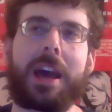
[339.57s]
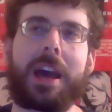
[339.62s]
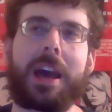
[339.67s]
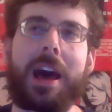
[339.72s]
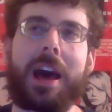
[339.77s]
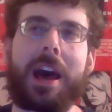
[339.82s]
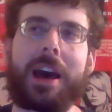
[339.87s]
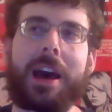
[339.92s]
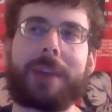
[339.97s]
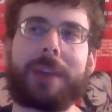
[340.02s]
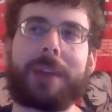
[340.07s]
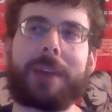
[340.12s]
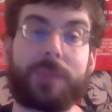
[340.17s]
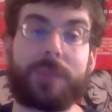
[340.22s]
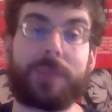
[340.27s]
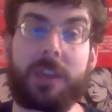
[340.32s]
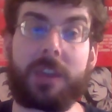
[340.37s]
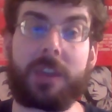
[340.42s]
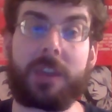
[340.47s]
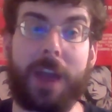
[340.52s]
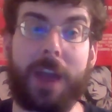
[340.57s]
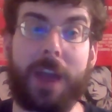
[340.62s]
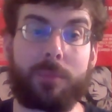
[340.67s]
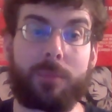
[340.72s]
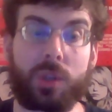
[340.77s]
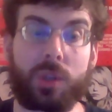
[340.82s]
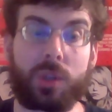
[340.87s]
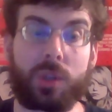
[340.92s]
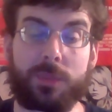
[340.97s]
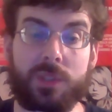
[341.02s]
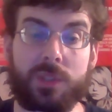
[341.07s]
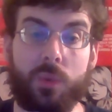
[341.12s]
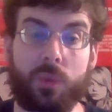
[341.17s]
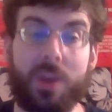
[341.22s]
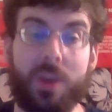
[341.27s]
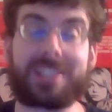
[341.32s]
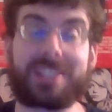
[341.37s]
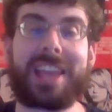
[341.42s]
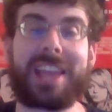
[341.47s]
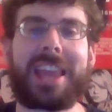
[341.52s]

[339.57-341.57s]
He can fire multiples at once,